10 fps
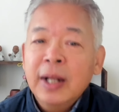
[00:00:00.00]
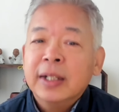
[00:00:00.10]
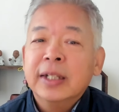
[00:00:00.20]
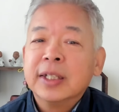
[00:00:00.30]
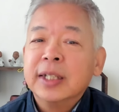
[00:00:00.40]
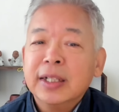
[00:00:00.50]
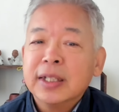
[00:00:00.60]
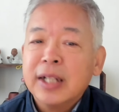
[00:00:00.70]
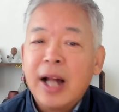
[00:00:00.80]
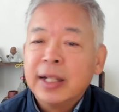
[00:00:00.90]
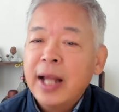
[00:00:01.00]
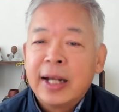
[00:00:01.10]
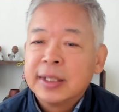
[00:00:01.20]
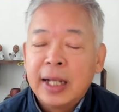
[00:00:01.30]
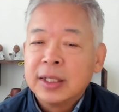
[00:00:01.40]
this is not
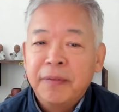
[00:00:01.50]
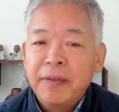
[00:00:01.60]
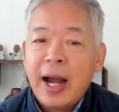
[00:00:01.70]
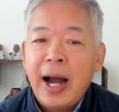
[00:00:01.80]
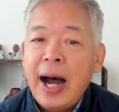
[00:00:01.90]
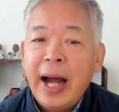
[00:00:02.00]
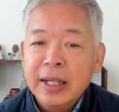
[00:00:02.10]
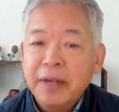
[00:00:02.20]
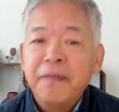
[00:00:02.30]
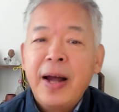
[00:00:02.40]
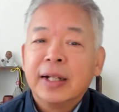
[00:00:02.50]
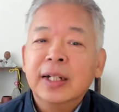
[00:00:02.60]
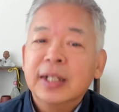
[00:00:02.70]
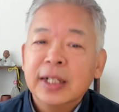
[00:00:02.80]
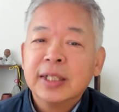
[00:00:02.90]
excessively high. In fact,
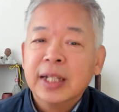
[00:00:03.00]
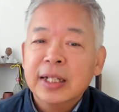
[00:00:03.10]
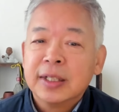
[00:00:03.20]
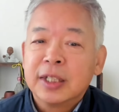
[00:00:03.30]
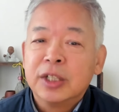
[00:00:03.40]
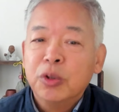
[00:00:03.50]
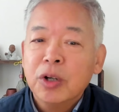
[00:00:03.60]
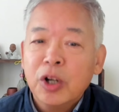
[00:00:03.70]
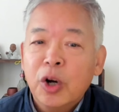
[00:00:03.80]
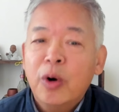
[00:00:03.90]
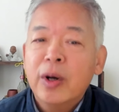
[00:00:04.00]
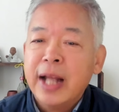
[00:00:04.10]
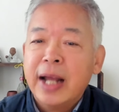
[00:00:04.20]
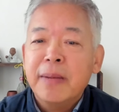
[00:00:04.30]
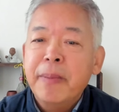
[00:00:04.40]
this is still lower
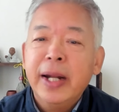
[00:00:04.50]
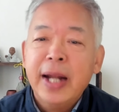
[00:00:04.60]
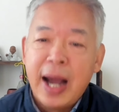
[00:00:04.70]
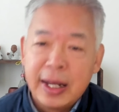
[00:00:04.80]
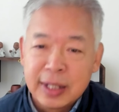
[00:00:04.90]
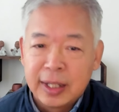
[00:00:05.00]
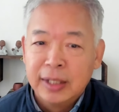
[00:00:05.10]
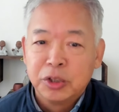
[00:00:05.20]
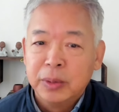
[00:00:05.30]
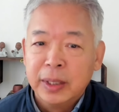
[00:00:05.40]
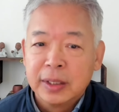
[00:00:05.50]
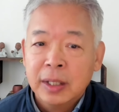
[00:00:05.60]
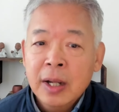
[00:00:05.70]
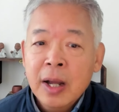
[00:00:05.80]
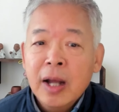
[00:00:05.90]
than many other countries.
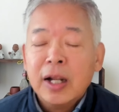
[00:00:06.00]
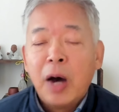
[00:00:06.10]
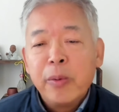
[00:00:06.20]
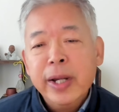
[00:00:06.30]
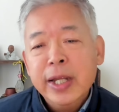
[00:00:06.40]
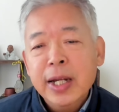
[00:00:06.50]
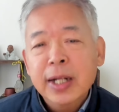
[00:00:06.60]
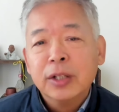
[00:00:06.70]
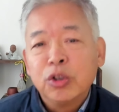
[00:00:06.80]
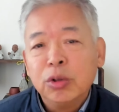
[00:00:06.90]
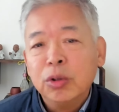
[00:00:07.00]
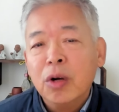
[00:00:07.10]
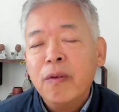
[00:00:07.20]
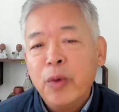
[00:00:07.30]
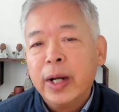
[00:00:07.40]
Now, we need to
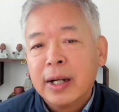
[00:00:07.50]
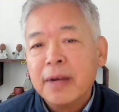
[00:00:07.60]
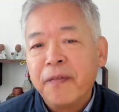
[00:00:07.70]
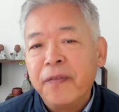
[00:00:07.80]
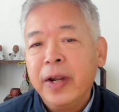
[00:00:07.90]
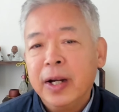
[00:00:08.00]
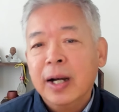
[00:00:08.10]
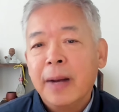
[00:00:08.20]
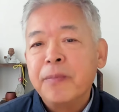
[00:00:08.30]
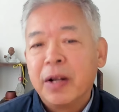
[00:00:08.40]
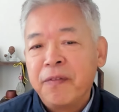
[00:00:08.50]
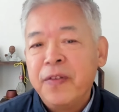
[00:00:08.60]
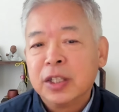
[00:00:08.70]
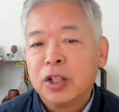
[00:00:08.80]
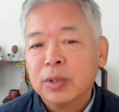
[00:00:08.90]
reconfigure the
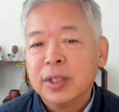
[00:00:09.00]
fiscal